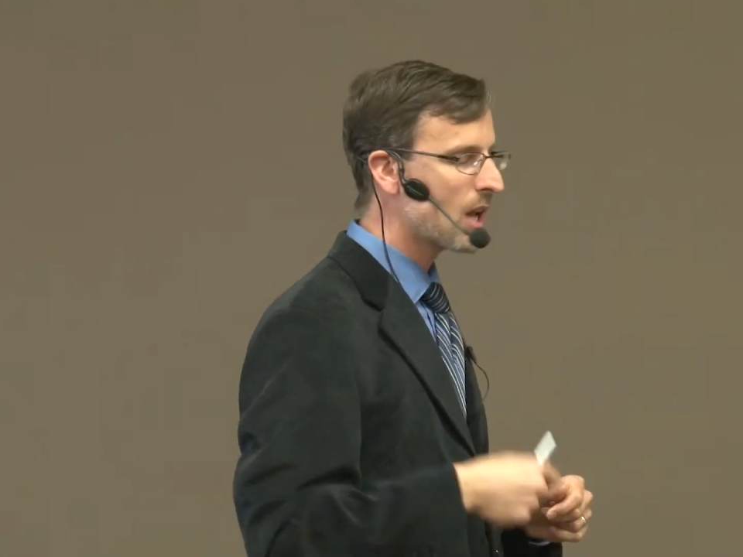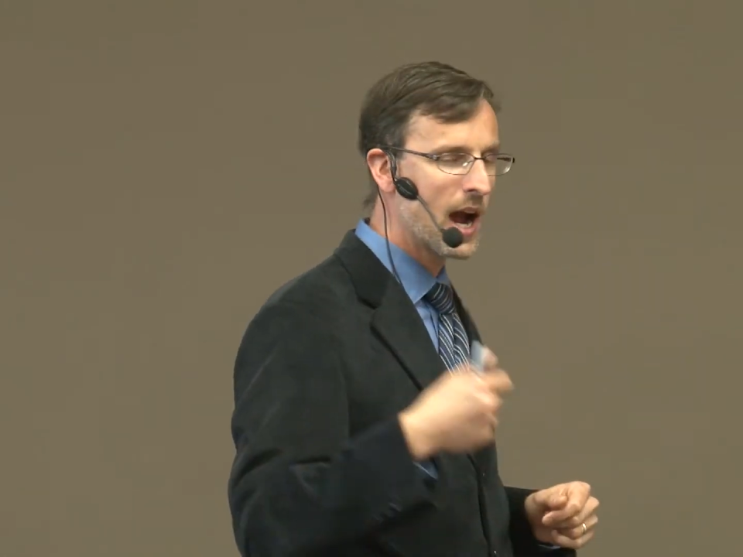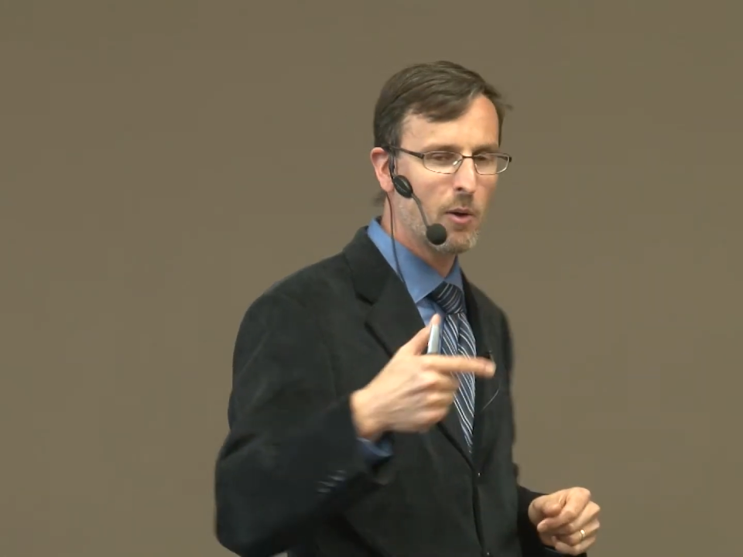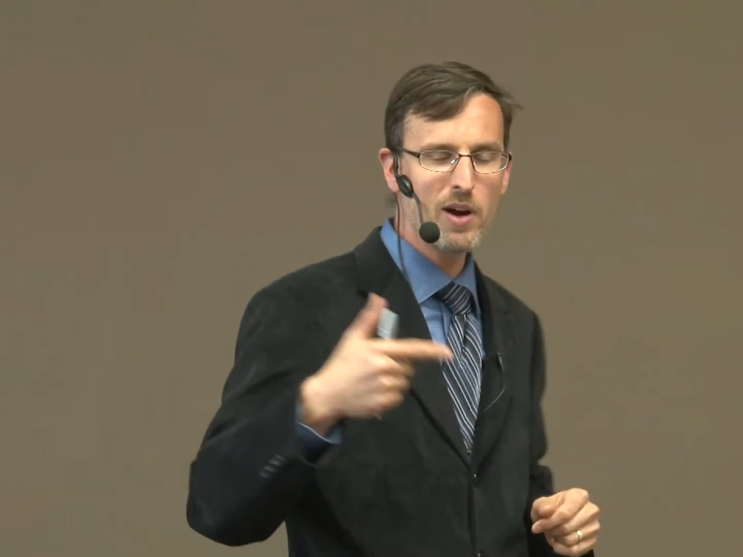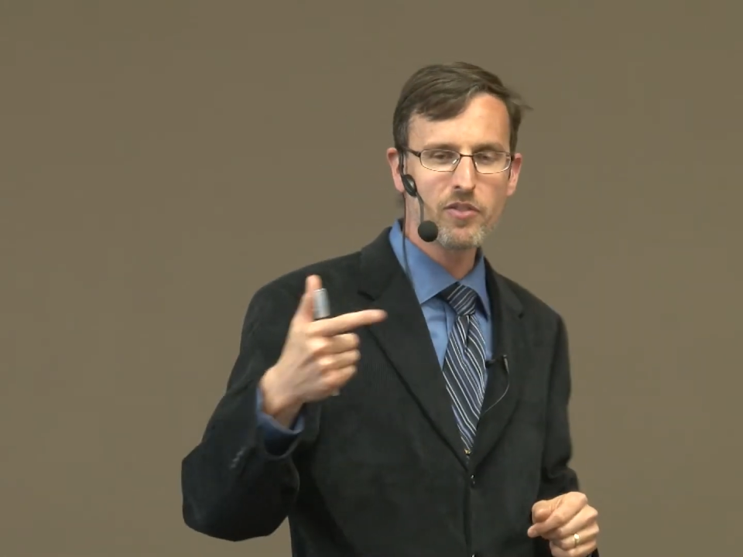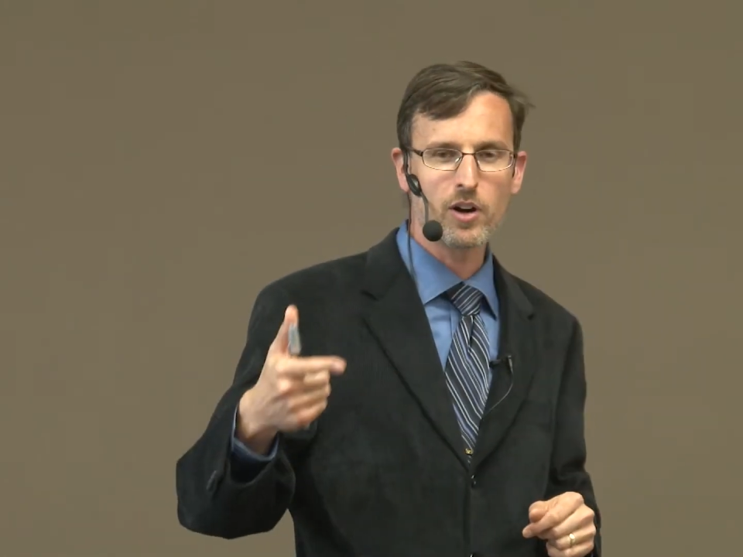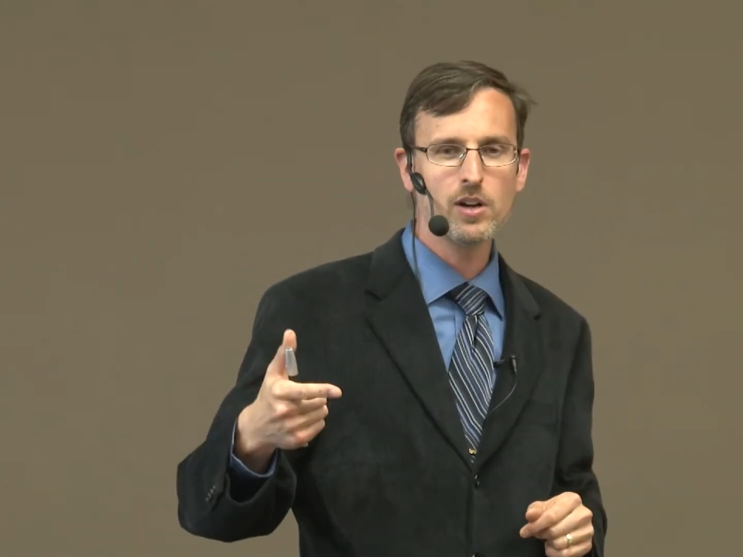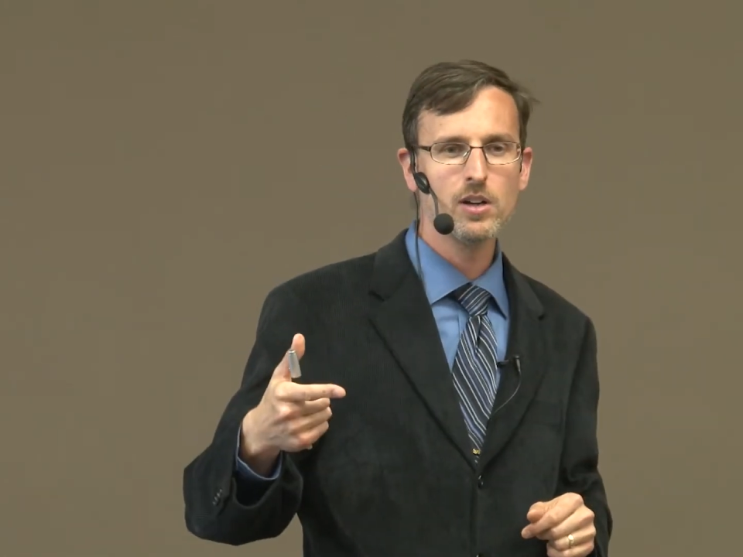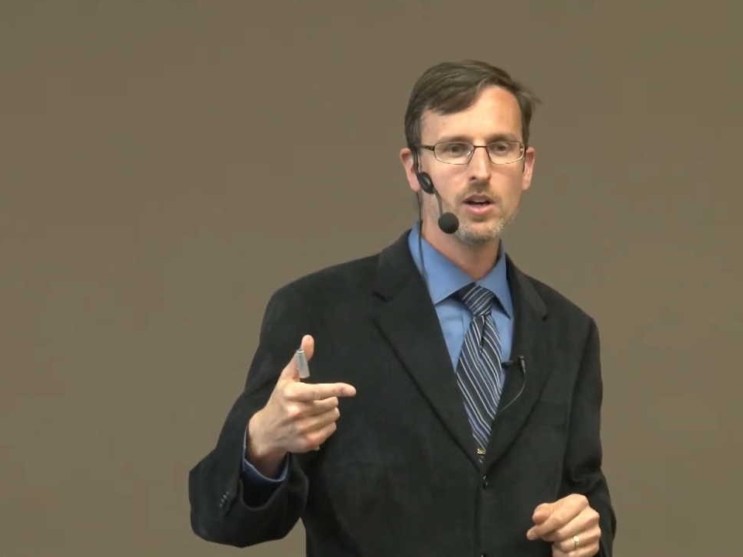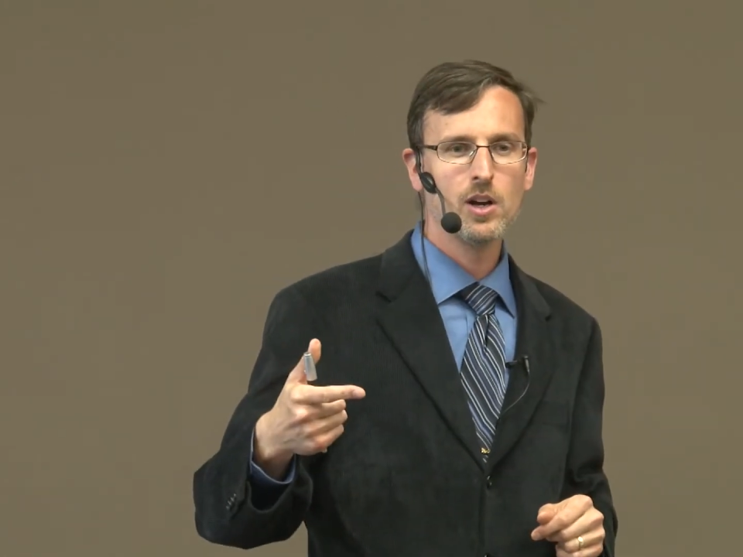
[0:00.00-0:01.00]

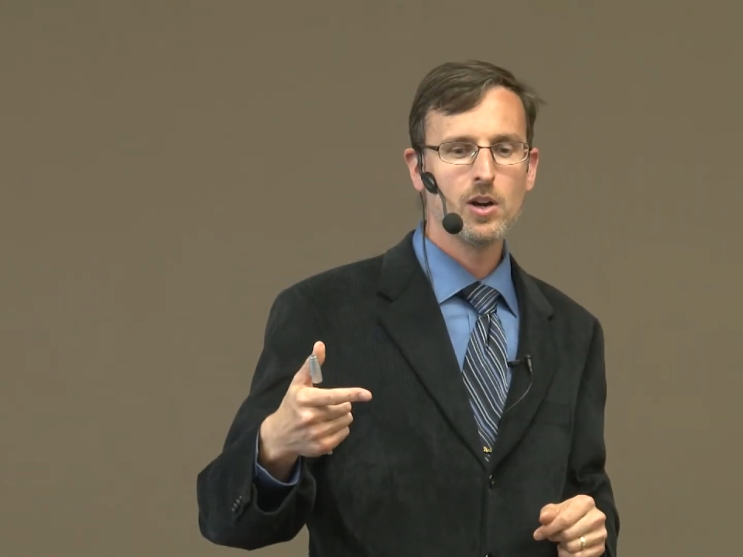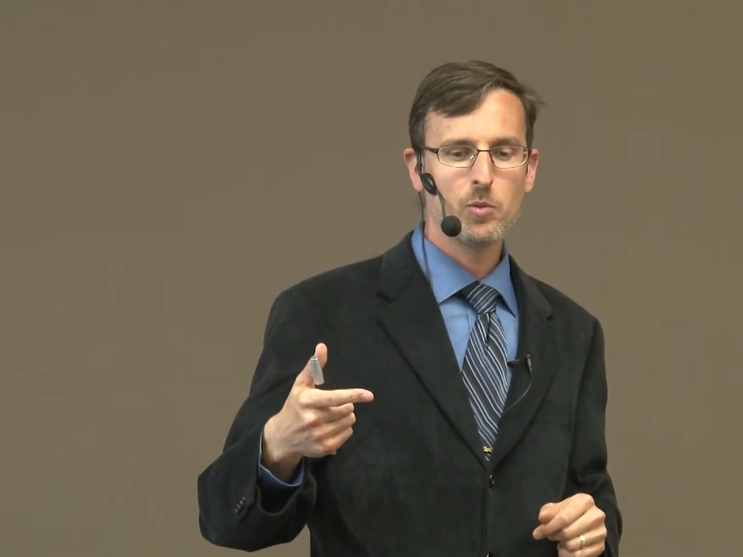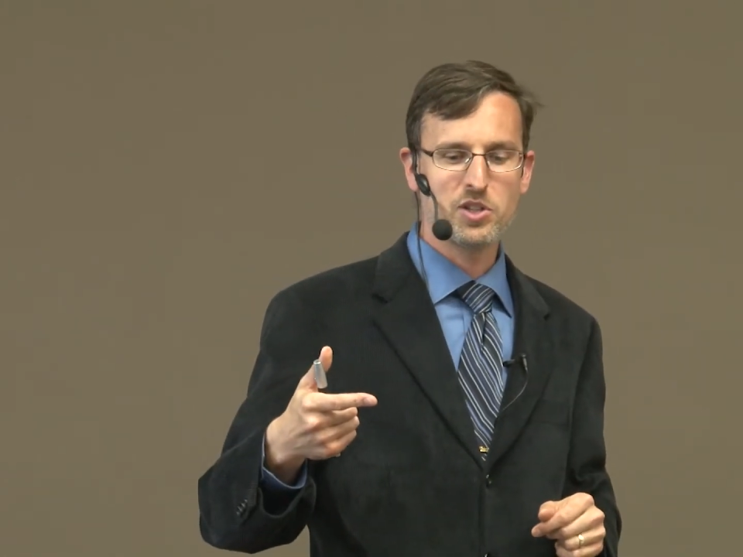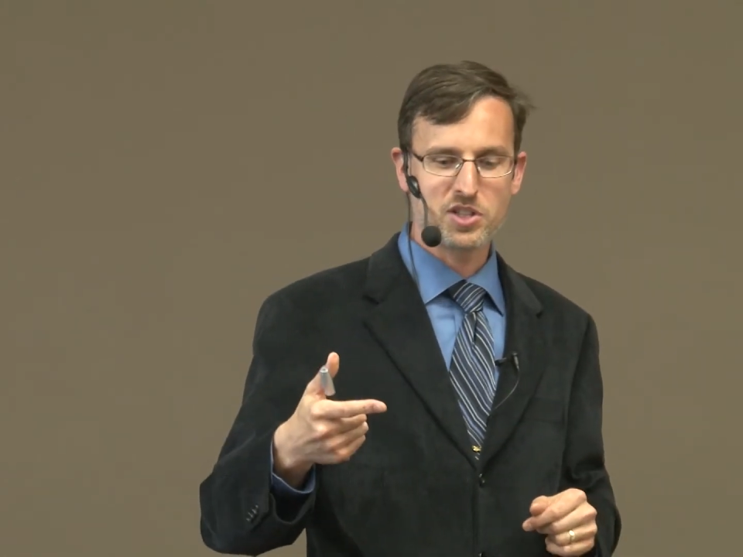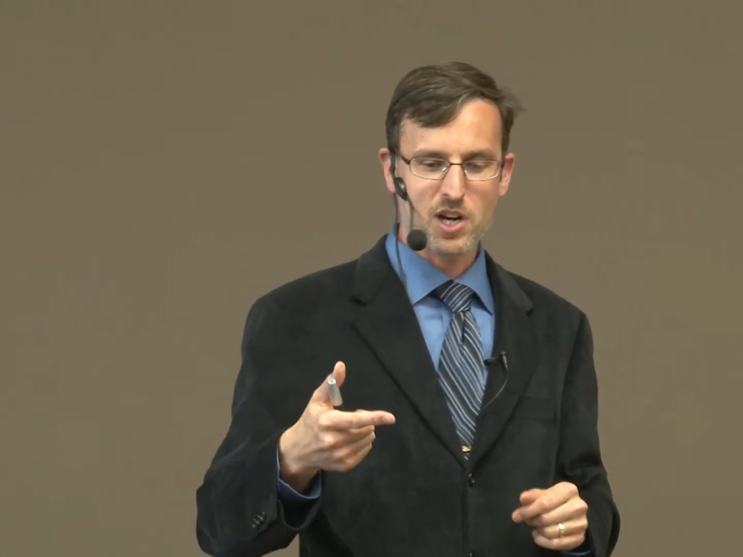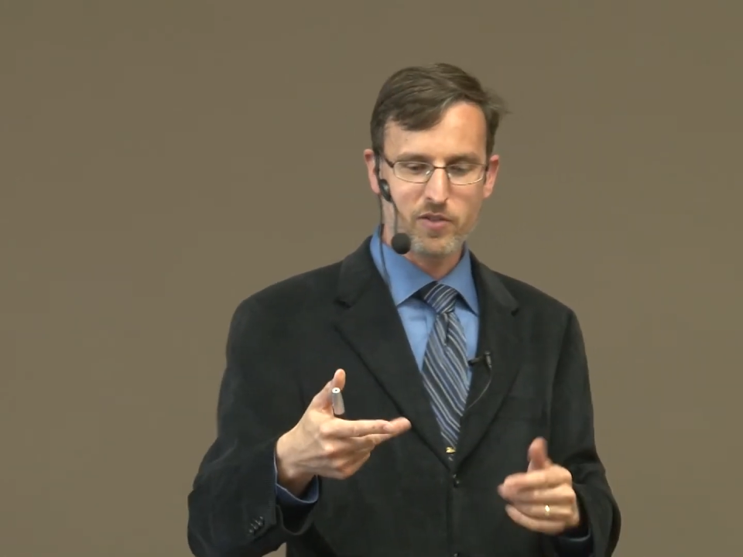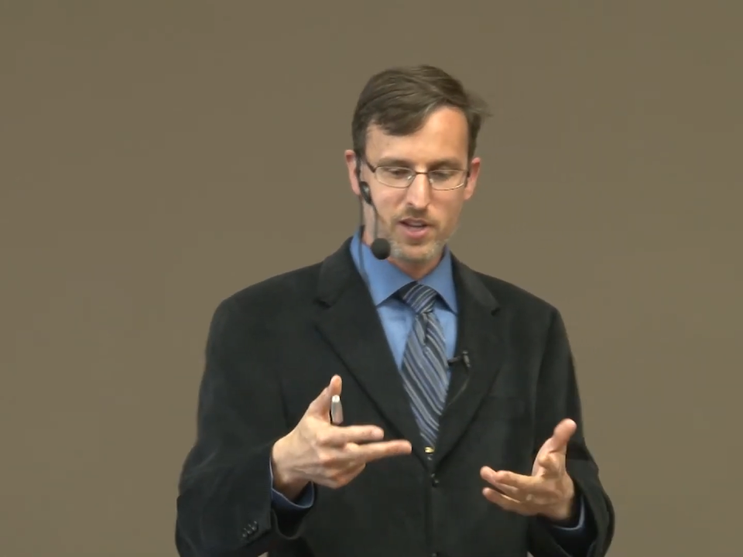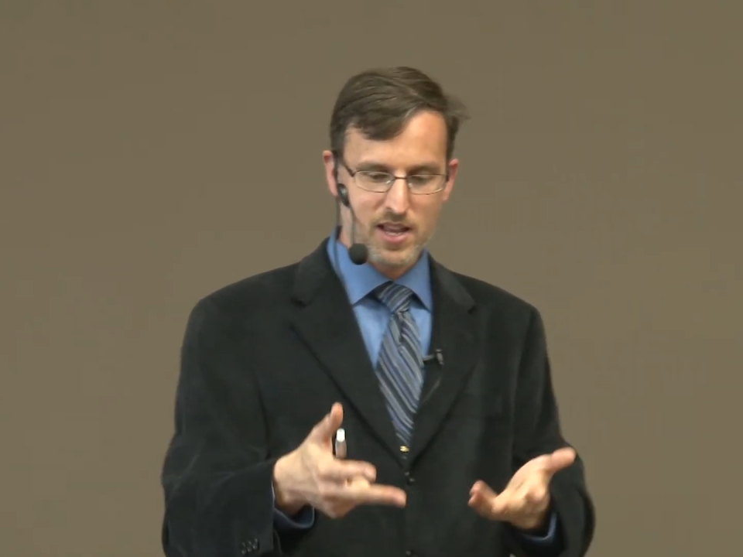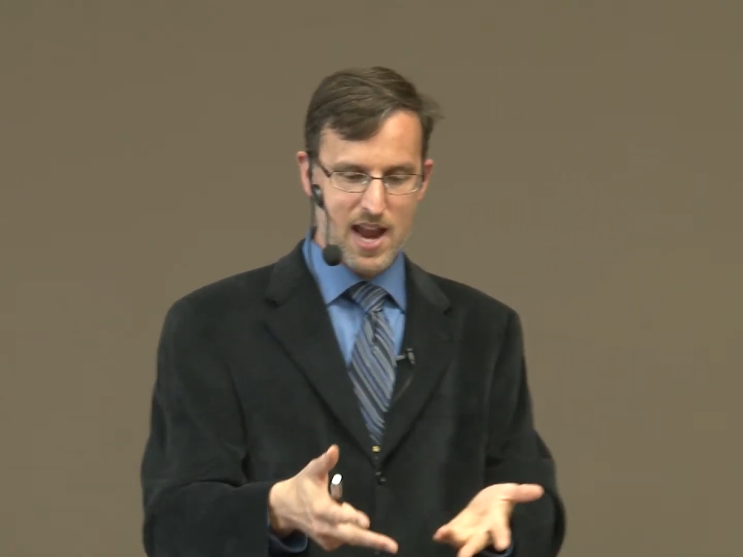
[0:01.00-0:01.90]
However, we discovered that